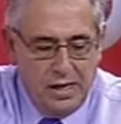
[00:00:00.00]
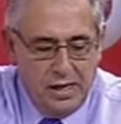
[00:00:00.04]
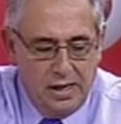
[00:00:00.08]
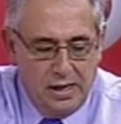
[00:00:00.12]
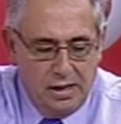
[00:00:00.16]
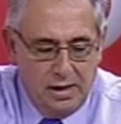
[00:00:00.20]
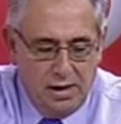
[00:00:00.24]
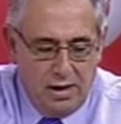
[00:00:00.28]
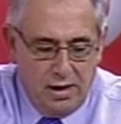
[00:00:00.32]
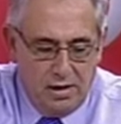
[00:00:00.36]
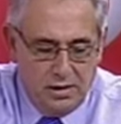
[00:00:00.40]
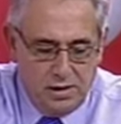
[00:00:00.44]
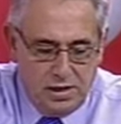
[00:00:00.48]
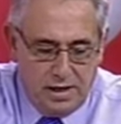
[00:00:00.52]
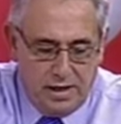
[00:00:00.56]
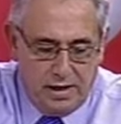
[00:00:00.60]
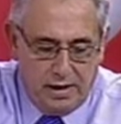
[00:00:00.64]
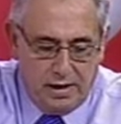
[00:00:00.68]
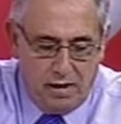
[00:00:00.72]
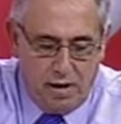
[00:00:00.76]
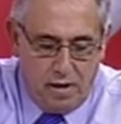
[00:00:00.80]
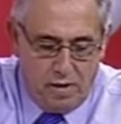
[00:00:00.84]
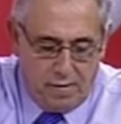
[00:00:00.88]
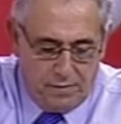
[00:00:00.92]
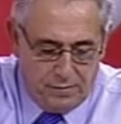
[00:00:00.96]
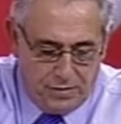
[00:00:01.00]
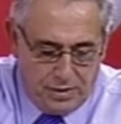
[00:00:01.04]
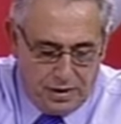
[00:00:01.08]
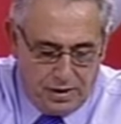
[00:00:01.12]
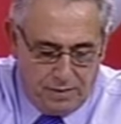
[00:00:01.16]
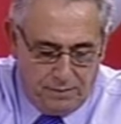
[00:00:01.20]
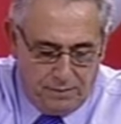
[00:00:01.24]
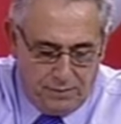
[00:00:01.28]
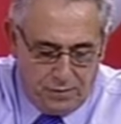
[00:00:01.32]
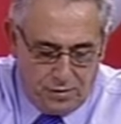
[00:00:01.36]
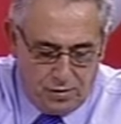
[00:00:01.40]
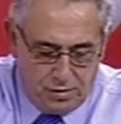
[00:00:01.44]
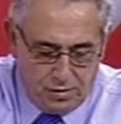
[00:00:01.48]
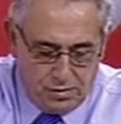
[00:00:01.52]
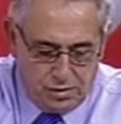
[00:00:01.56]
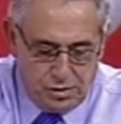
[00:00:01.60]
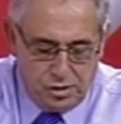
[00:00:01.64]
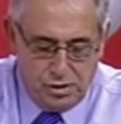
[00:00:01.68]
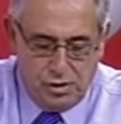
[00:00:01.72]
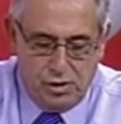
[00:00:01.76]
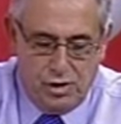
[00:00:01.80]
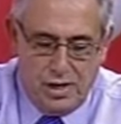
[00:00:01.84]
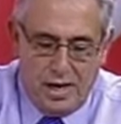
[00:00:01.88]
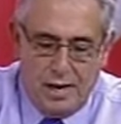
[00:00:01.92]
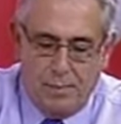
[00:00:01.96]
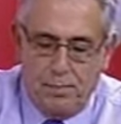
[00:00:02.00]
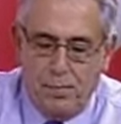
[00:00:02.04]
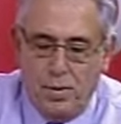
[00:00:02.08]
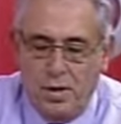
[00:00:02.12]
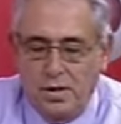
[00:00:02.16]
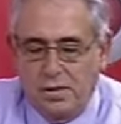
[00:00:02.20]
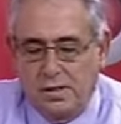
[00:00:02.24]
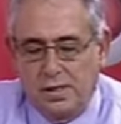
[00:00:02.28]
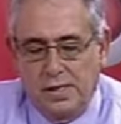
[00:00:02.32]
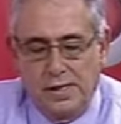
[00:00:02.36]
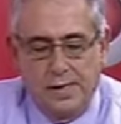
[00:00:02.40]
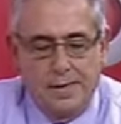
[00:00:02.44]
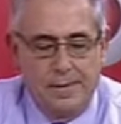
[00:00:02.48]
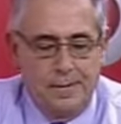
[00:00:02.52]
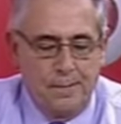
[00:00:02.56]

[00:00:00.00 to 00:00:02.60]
Last leg of the first jackpot.